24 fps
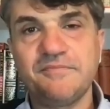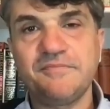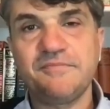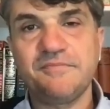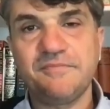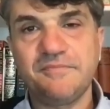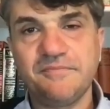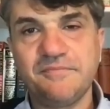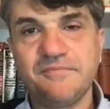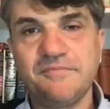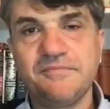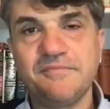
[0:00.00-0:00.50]

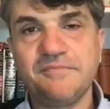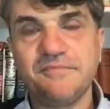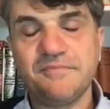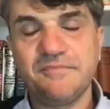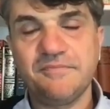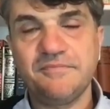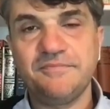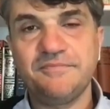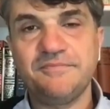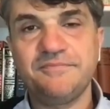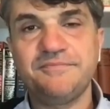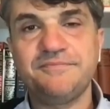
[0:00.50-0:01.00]

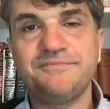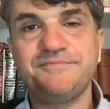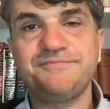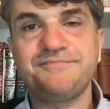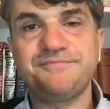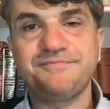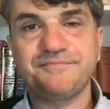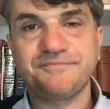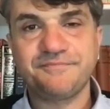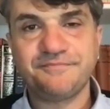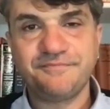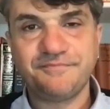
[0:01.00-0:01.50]

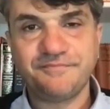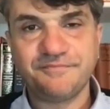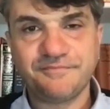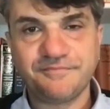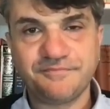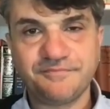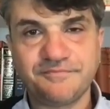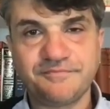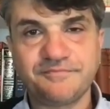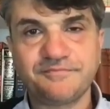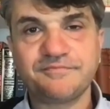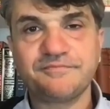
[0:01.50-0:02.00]

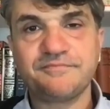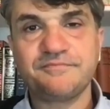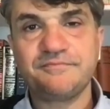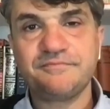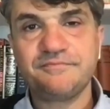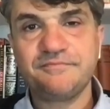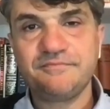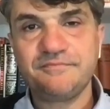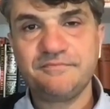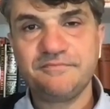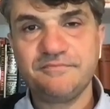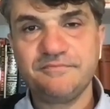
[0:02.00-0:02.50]

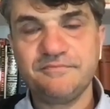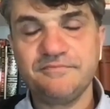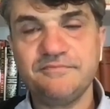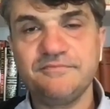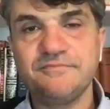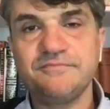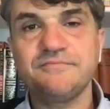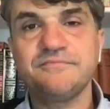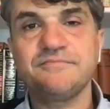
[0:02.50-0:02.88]
No words are spoken by the person on screen.